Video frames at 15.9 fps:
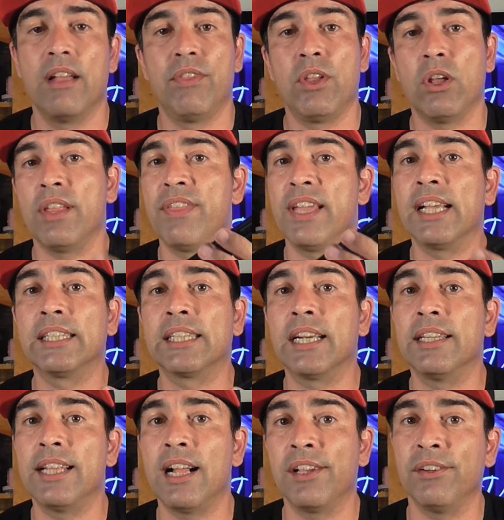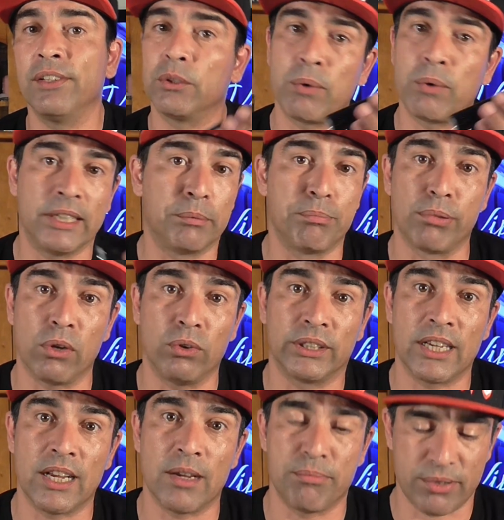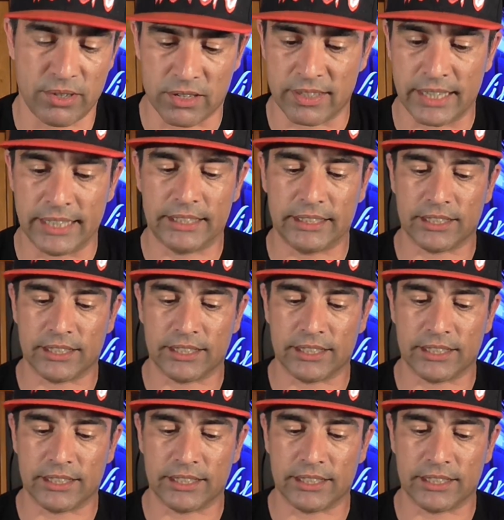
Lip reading: The only thing it's going to tell you is when it blows up, alright?